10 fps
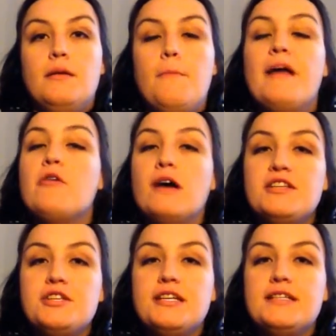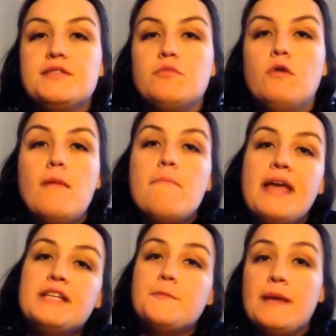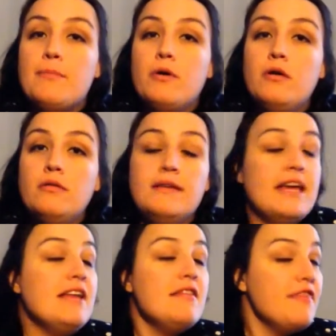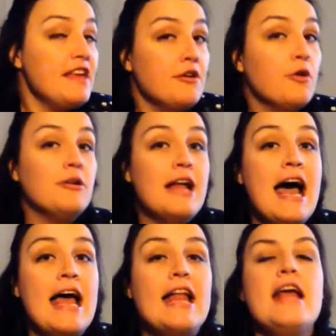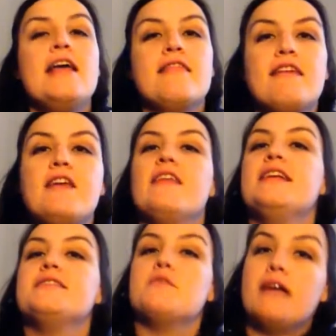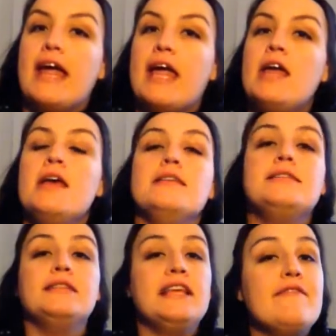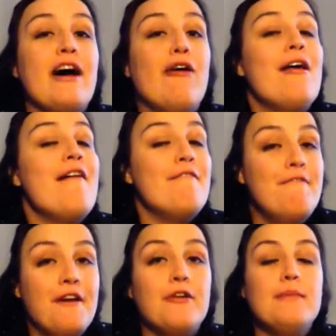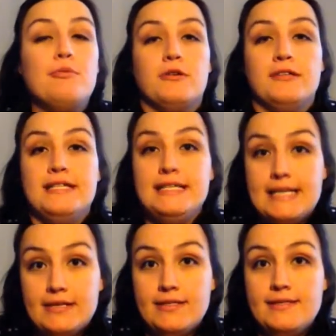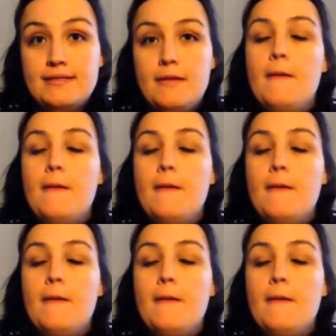My question is, what makes people, in theater or not, think that it's okay to leave out very important details?